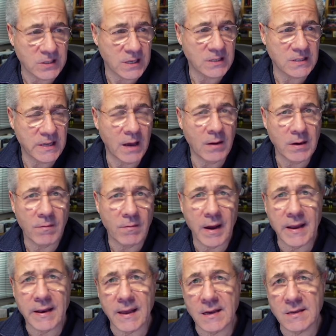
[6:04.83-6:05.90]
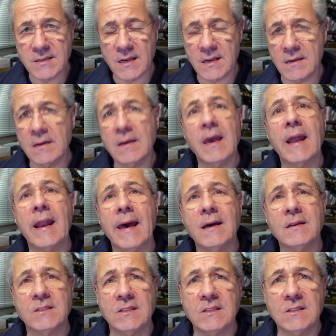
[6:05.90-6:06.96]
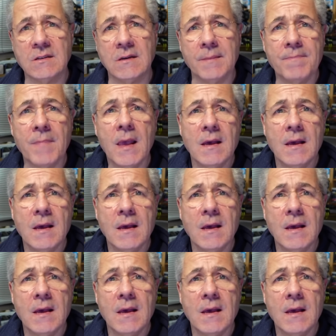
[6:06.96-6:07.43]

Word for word: That's the only radios they could get out in time,